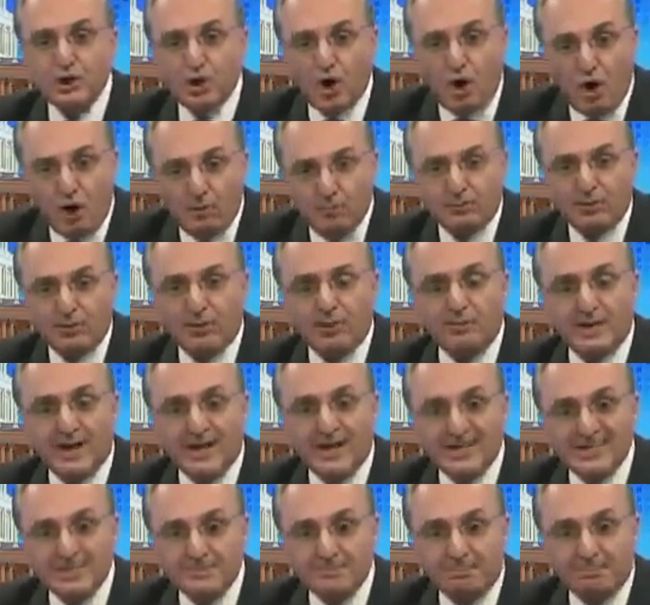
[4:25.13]

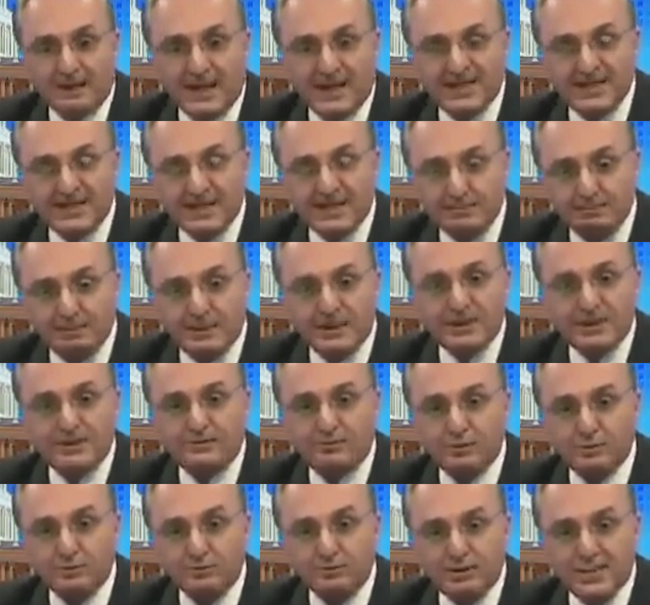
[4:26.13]
compromise-based
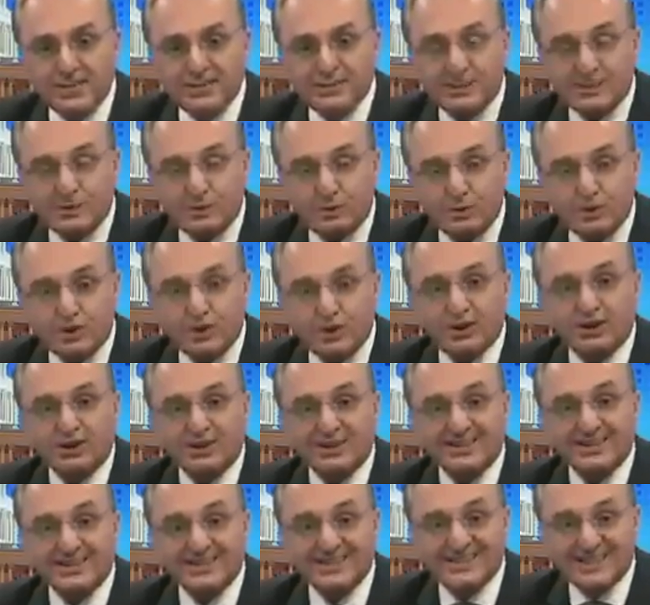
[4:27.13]
peaceful resolution
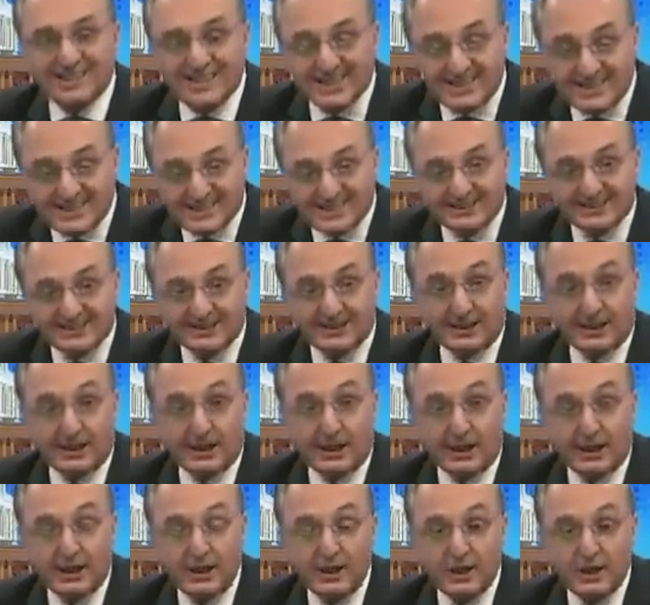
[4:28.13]

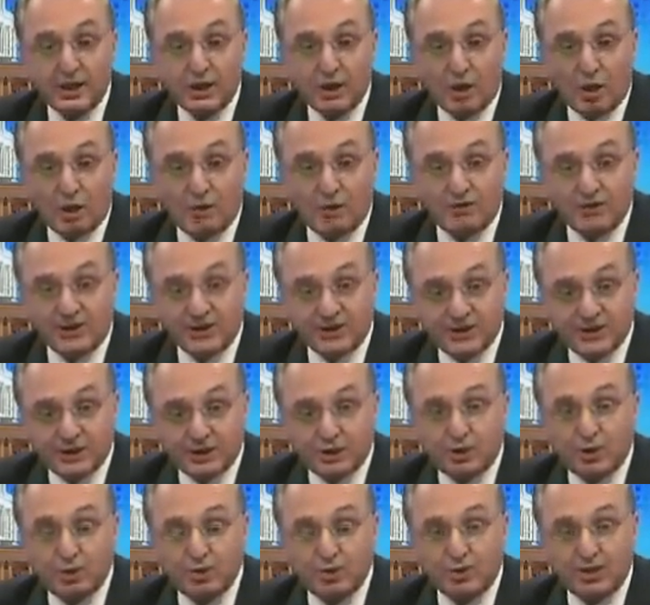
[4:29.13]
consistently over these
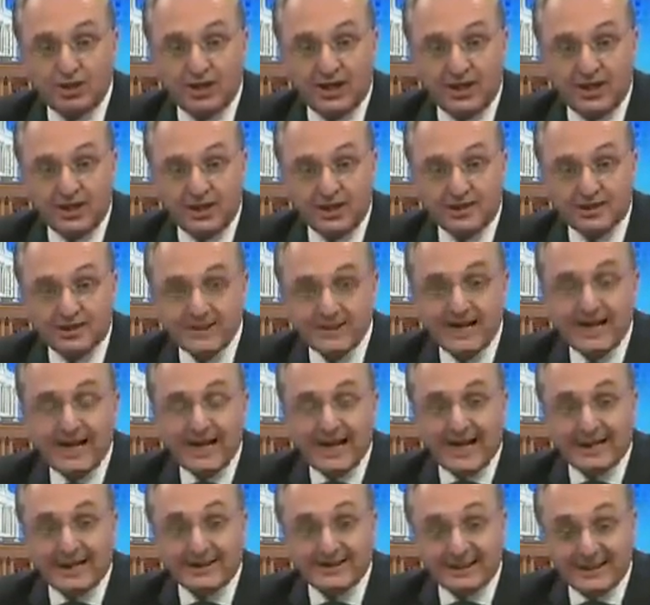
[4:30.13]
2 years,
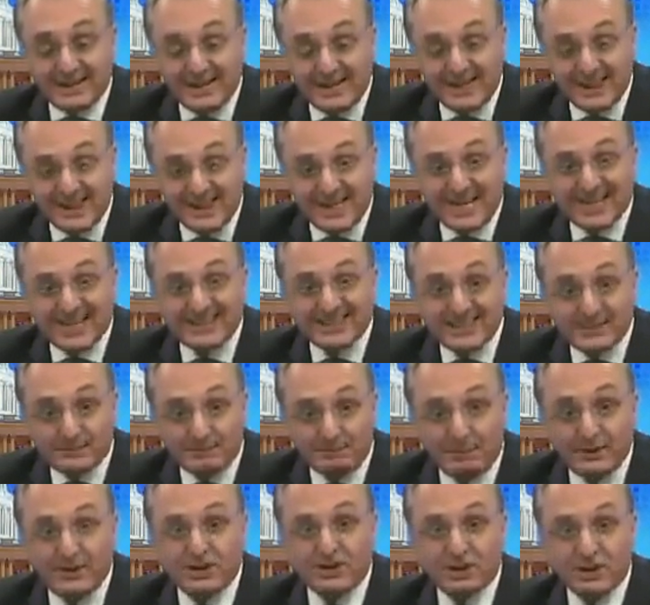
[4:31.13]
and in that
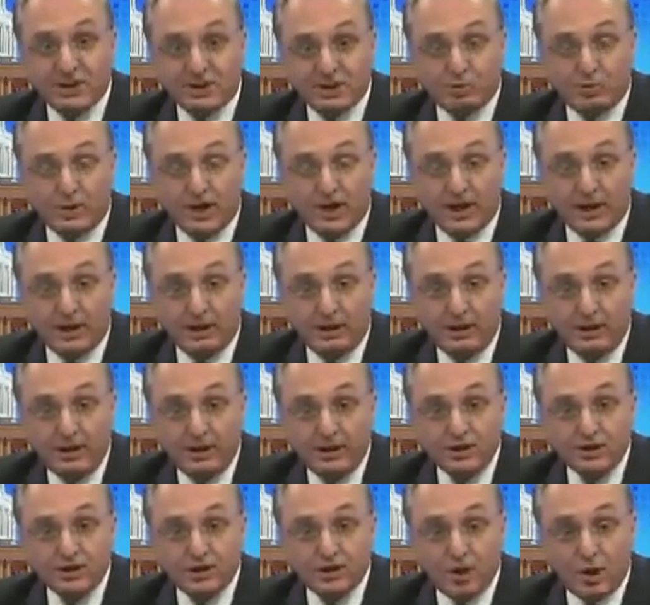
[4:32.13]
speech as well.
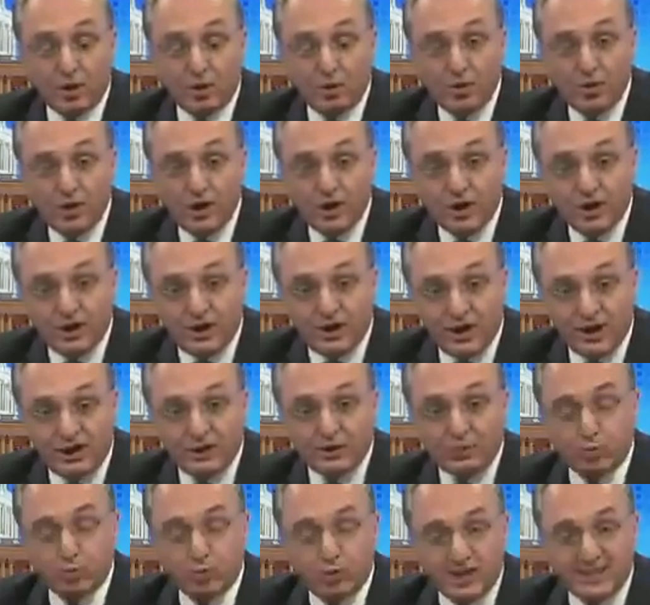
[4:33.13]
So
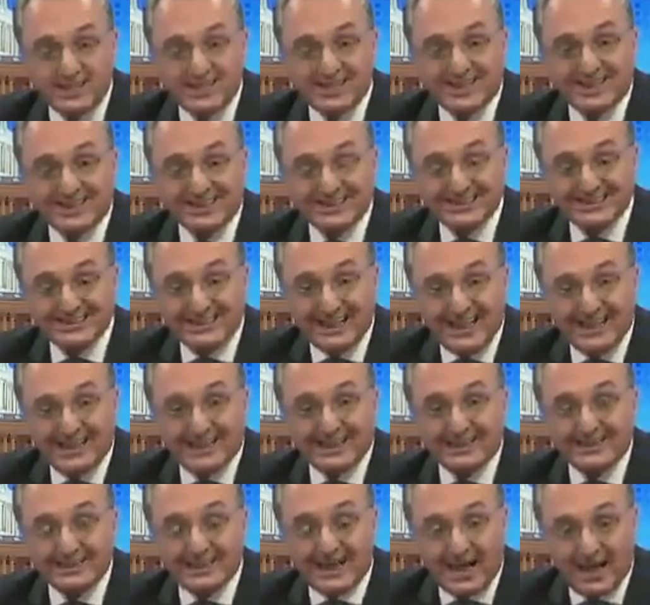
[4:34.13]
these words are
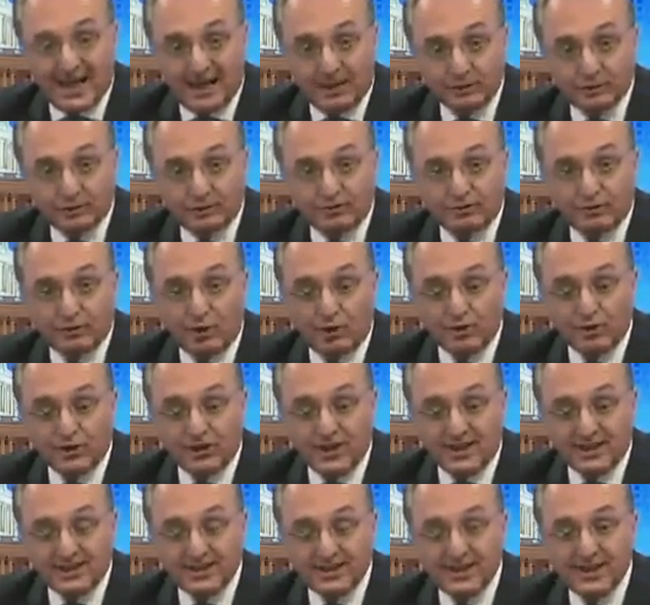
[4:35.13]
taken out of
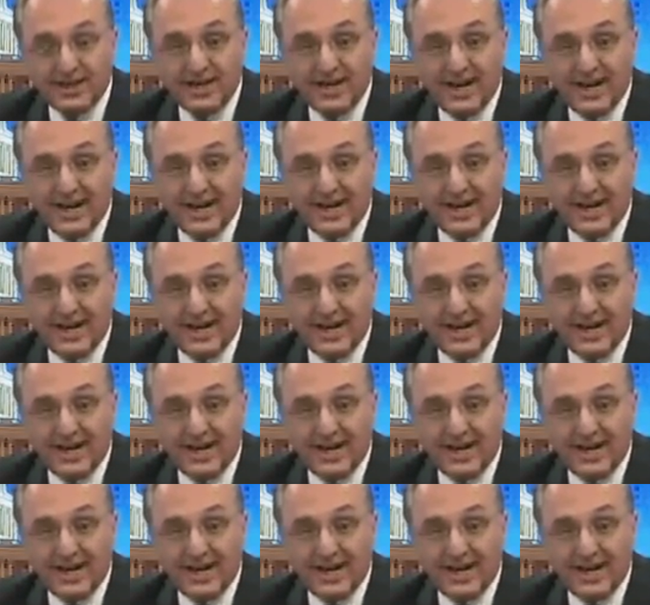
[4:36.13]
context,